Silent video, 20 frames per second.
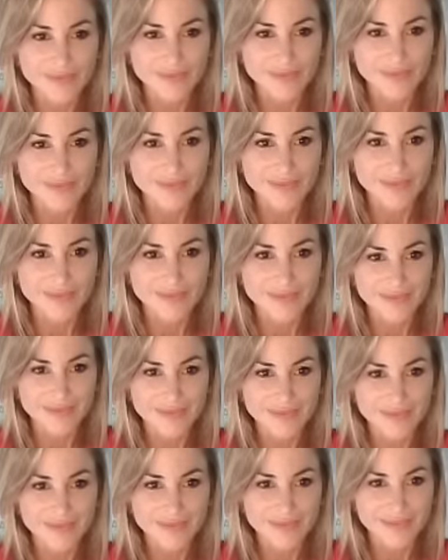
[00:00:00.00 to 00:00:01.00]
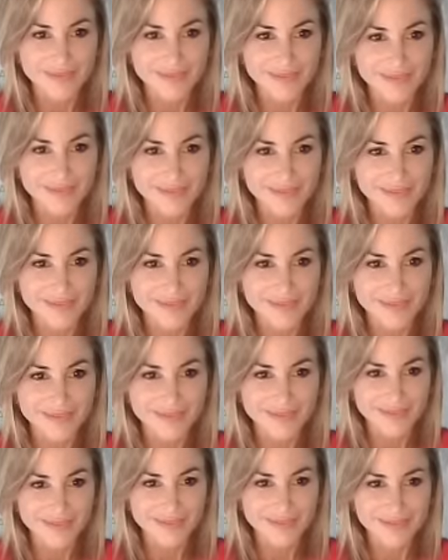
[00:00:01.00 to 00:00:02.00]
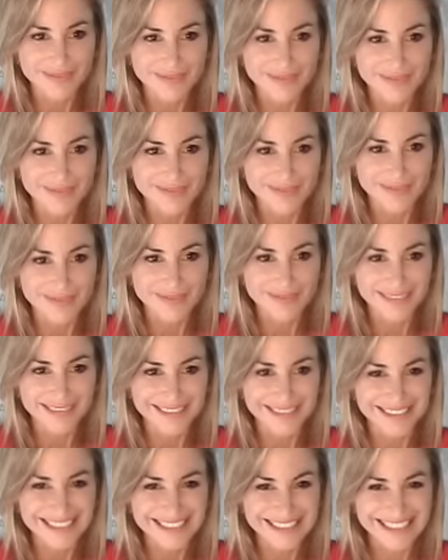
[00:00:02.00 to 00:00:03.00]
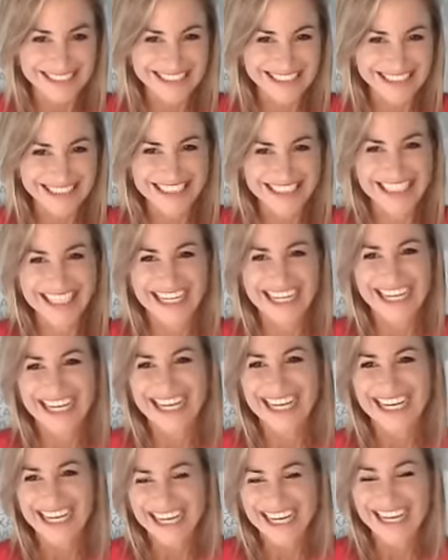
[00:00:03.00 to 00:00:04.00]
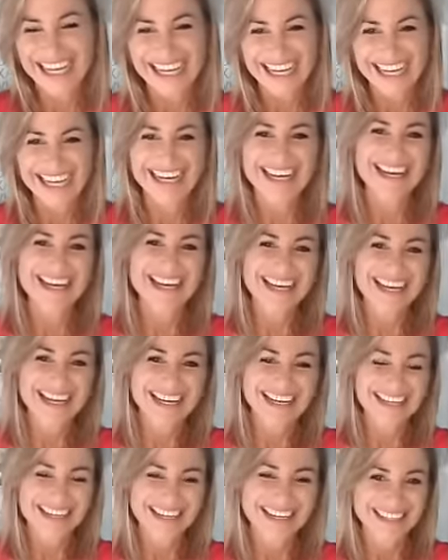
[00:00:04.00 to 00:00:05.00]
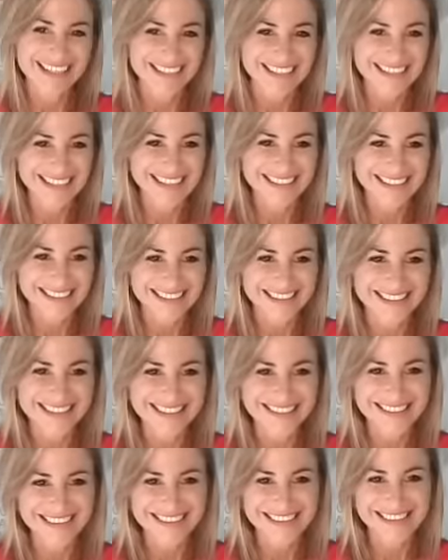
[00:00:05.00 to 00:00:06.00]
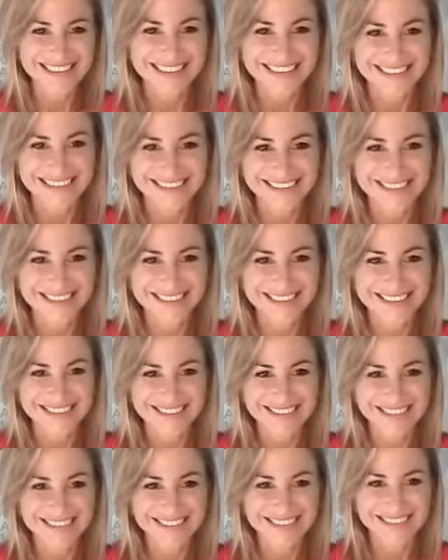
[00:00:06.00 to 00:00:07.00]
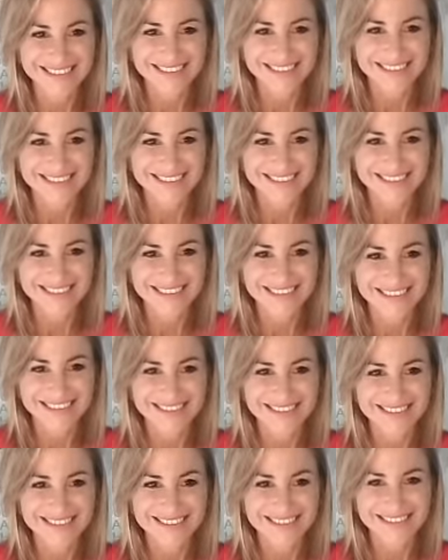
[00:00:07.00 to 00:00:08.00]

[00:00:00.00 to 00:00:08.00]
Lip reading: [no speech]